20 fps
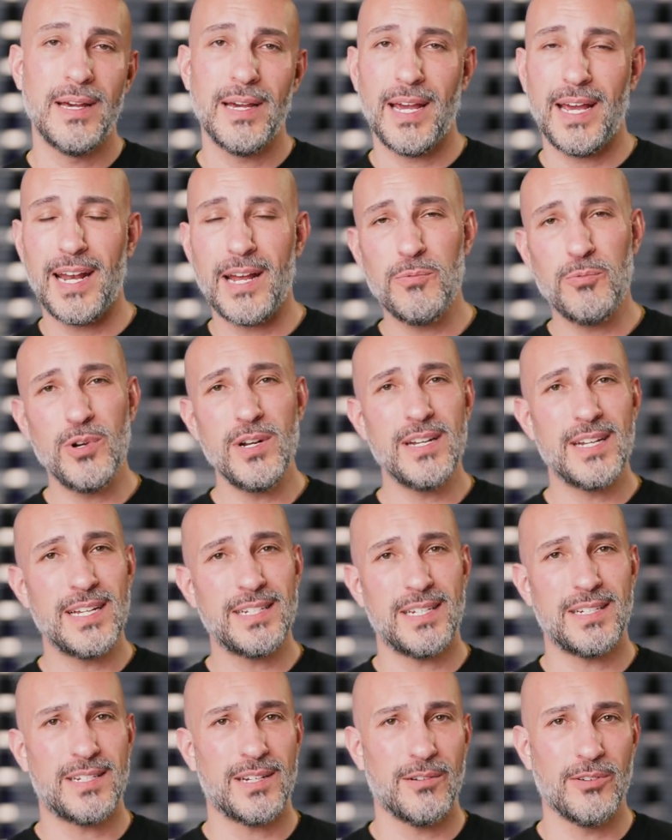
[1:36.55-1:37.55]
and I wouldn't
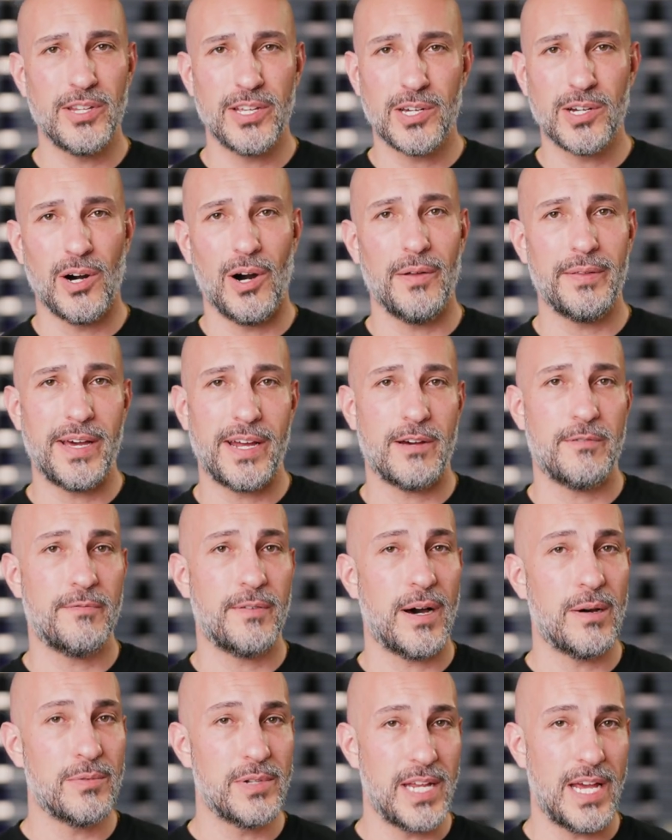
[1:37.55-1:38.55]
necessarily call that a
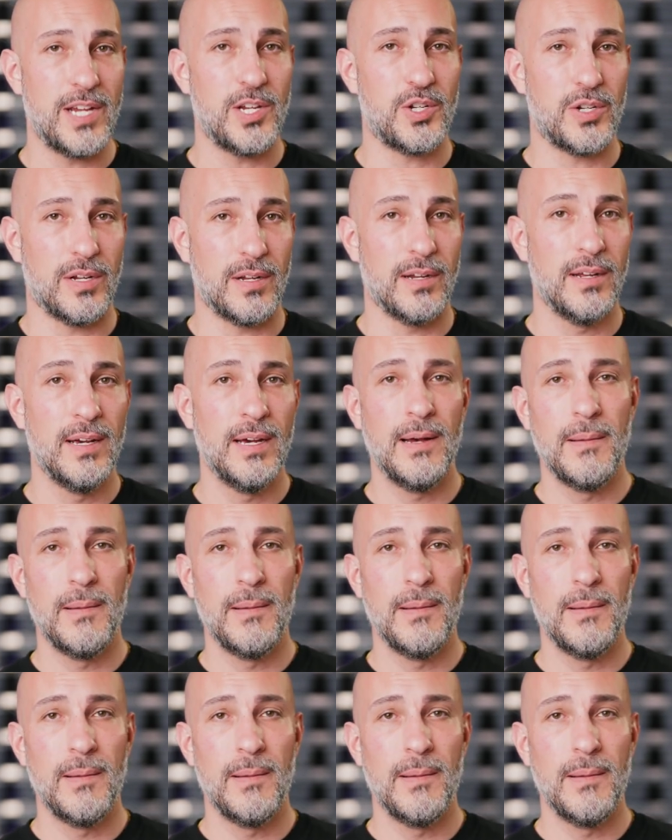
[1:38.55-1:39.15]
foundation.